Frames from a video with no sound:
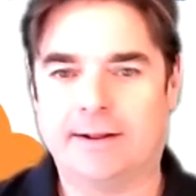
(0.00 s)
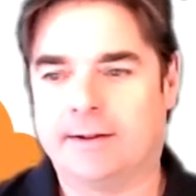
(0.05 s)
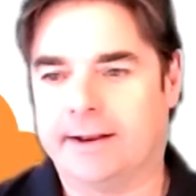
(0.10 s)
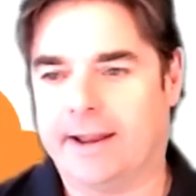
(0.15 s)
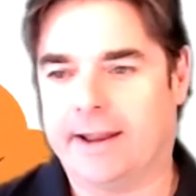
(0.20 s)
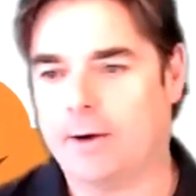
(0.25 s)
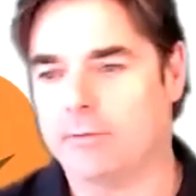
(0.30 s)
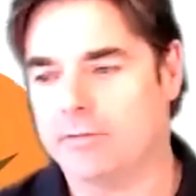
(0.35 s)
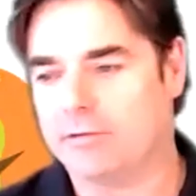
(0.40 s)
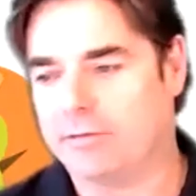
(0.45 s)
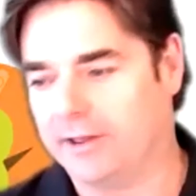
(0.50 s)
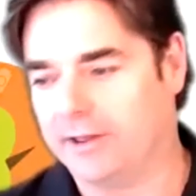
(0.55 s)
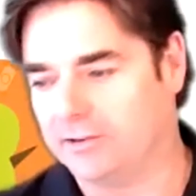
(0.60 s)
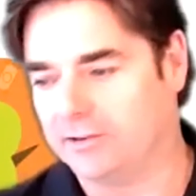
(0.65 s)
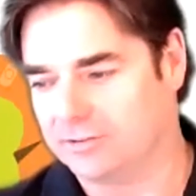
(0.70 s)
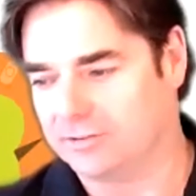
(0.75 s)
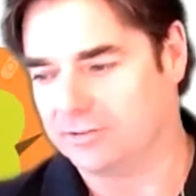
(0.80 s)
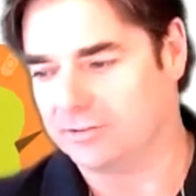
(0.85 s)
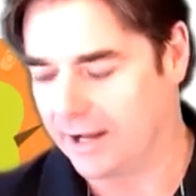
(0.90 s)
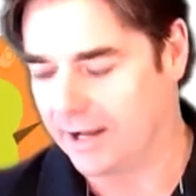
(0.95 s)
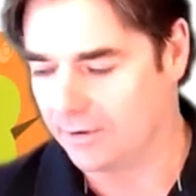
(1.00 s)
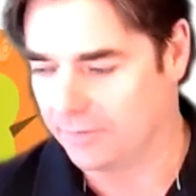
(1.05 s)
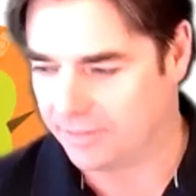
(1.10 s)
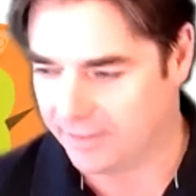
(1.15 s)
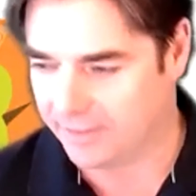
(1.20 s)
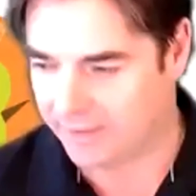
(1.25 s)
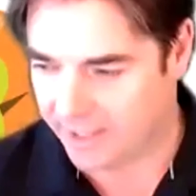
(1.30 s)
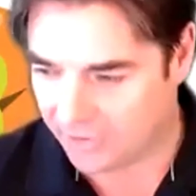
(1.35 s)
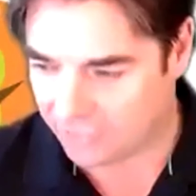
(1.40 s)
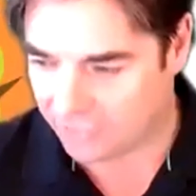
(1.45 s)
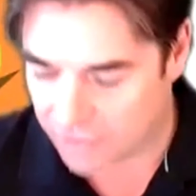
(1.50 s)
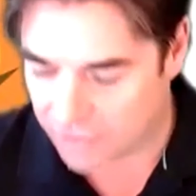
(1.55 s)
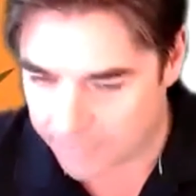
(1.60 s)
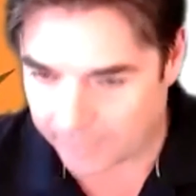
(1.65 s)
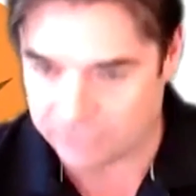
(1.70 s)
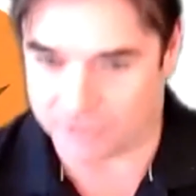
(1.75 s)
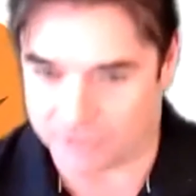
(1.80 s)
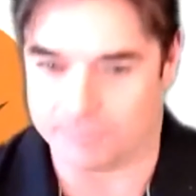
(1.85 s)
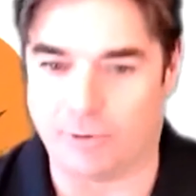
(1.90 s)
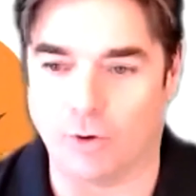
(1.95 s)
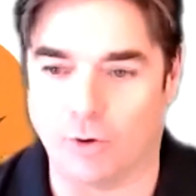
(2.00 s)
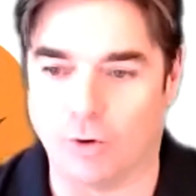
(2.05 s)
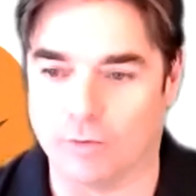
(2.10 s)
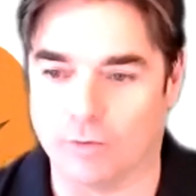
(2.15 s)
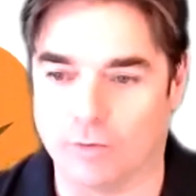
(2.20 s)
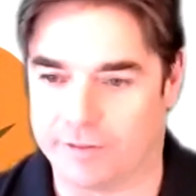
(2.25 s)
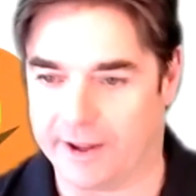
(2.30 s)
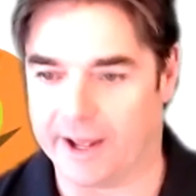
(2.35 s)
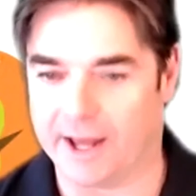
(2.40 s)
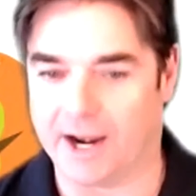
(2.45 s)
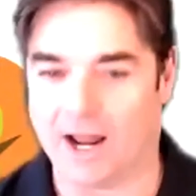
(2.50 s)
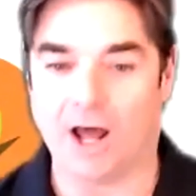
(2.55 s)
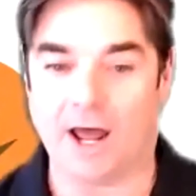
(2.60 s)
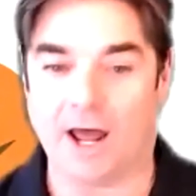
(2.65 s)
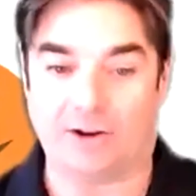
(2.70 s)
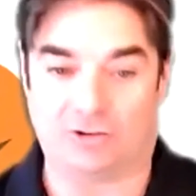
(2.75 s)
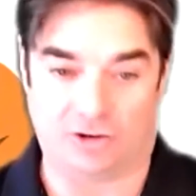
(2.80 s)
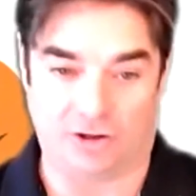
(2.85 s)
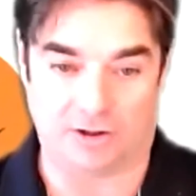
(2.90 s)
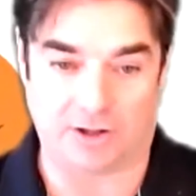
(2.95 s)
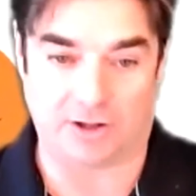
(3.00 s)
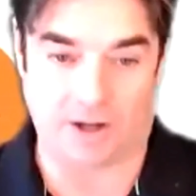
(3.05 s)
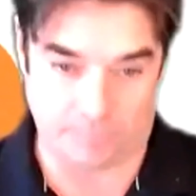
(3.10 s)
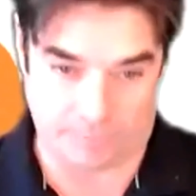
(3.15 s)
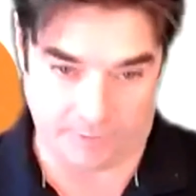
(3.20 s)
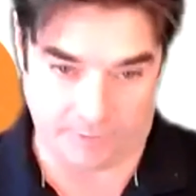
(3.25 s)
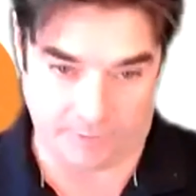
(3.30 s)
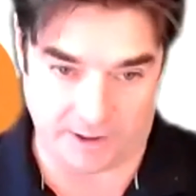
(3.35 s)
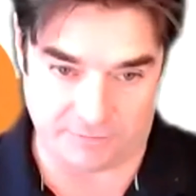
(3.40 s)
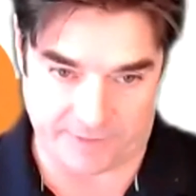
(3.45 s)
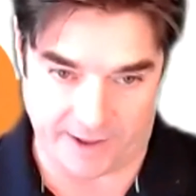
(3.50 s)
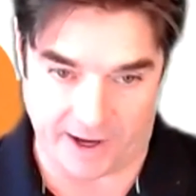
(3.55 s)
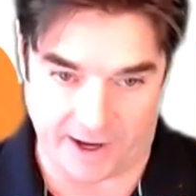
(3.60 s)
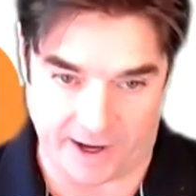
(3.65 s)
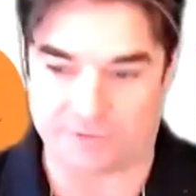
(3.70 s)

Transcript: Now, everyone thinks, you know, it is the most important thing, and I actually don't believe that.